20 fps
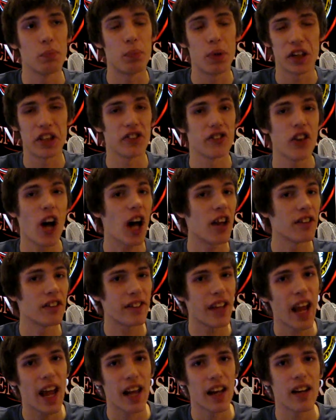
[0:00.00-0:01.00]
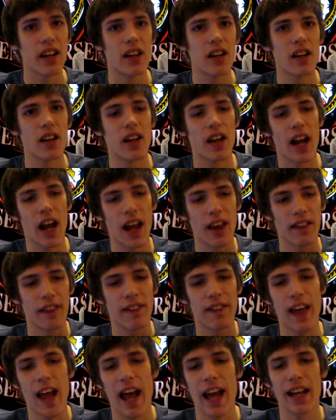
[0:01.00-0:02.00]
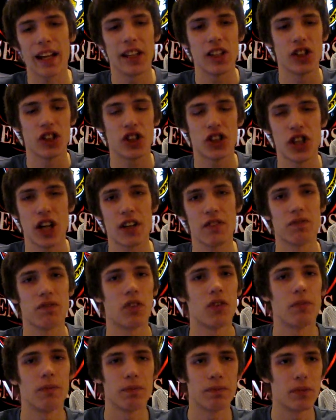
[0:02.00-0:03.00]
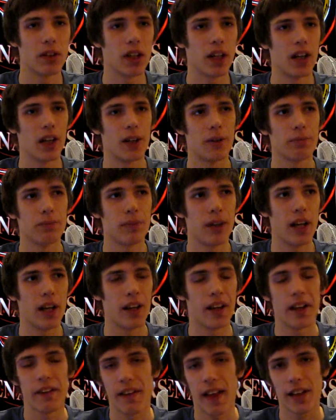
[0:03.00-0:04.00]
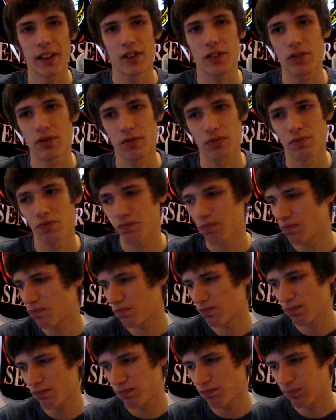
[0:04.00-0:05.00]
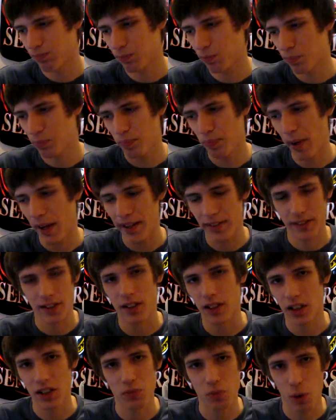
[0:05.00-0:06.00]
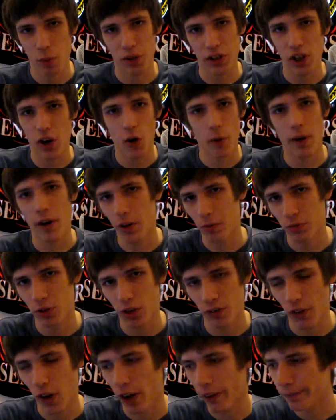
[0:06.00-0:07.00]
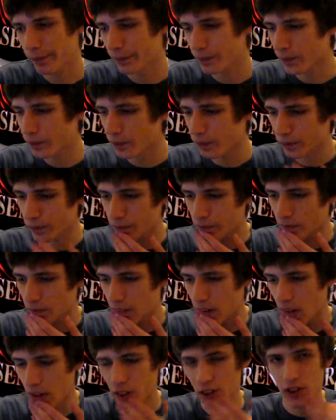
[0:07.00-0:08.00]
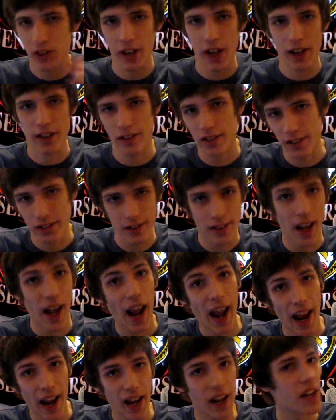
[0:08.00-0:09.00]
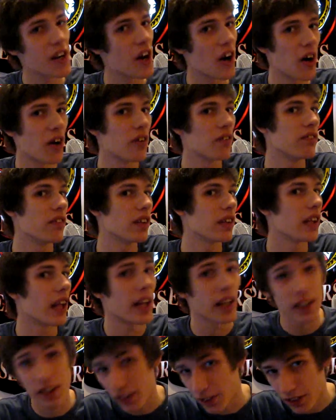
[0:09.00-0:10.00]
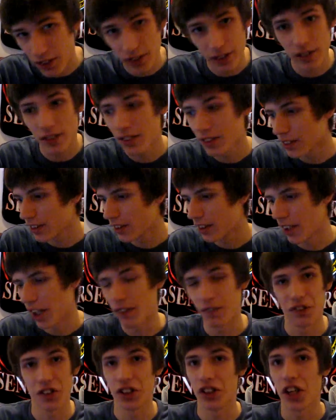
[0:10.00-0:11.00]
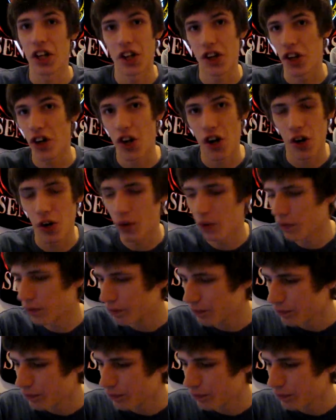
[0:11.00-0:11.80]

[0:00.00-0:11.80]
but he's not dead, and that is shameful. And that's basically what we know about him so far. So yes, this is the head of the legs, if you didn't know.